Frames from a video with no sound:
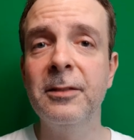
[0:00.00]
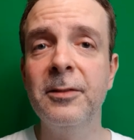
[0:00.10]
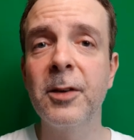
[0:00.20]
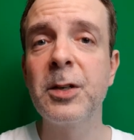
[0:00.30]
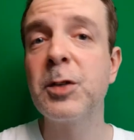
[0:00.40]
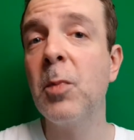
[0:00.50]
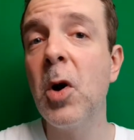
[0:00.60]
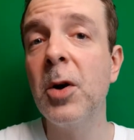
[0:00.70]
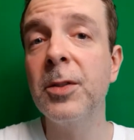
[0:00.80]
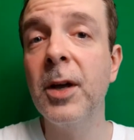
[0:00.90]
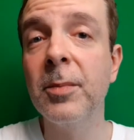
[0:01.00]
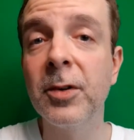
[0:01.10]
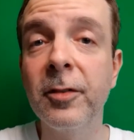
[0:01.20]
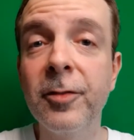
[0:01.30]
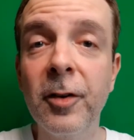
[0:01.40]
very small
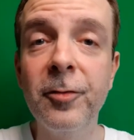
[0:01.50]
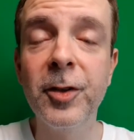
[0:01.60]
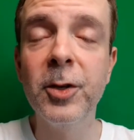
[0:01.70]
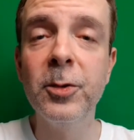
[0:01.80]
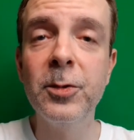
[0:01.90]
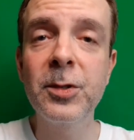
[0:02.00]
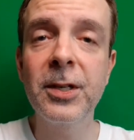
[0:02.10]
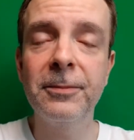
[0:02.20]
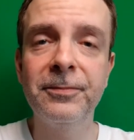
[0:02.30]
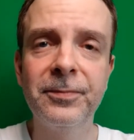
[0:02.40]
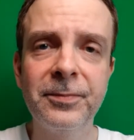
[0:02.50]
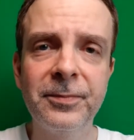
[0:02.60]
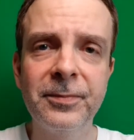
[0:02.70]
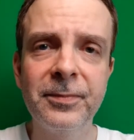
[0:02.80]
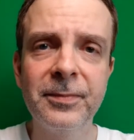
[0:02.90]
number of views.
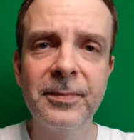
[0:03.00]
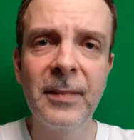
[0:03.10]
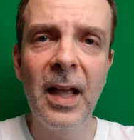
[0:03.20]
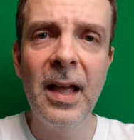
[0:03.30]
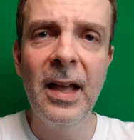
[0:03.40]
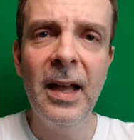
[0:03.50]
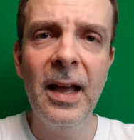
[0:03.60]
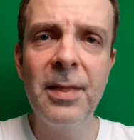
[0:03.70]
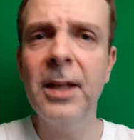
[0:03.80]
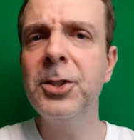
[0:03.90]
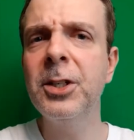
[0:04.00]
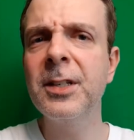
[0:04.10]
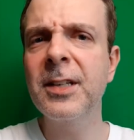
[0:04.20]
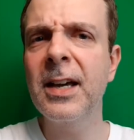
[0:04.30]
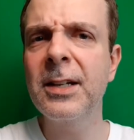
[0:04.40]
And then she
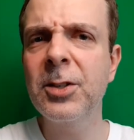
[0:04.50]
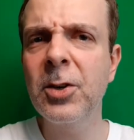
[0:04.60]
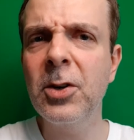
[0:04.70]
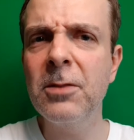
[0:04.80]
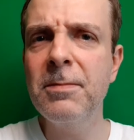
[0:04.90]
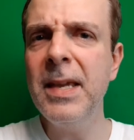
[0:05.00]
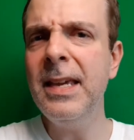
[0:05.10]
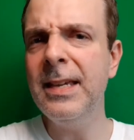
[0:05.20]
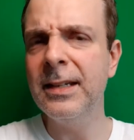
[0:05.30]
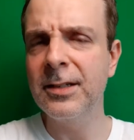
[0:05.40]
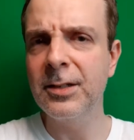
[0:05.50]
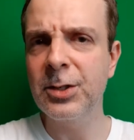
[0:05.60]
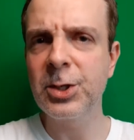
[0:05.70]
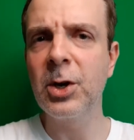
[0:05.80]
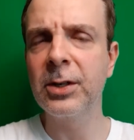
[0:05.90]
decided to call me
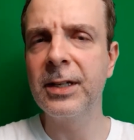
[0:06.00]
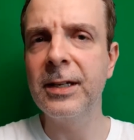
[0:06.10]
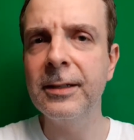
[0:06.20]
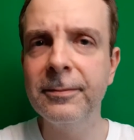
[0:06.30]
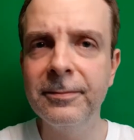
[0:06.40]
snarky.